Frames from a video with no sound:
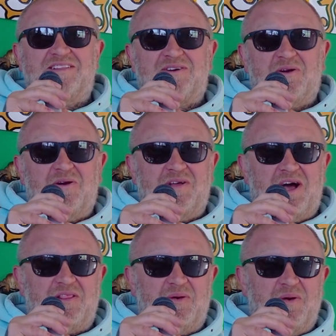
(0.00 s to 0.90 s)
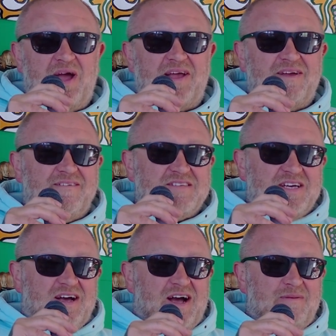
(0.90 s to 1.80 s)
We get the girl out of the way.
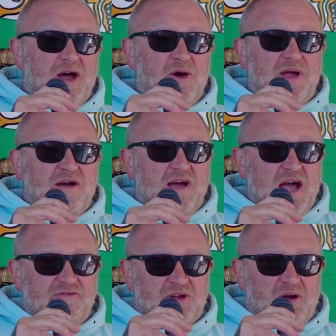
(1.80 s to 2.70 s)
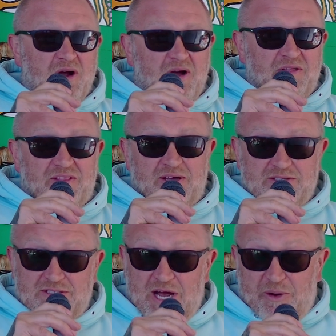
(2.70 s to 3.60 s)
I only have half the car on
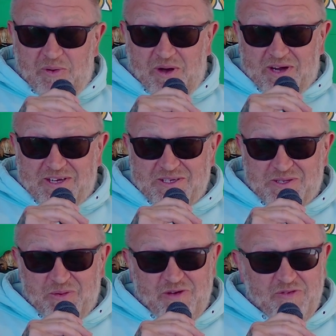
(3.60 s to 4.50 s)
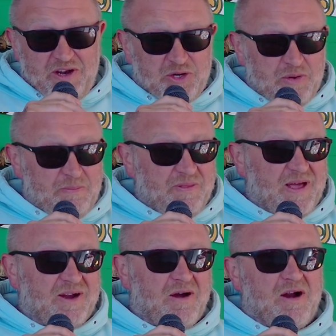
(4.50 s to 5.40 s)
the sidewalk, so we finish
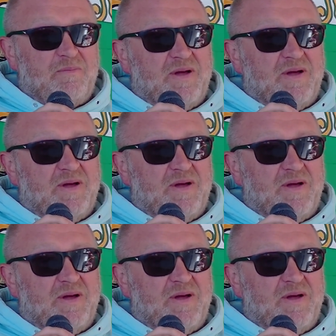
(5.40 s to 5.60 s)
ripping that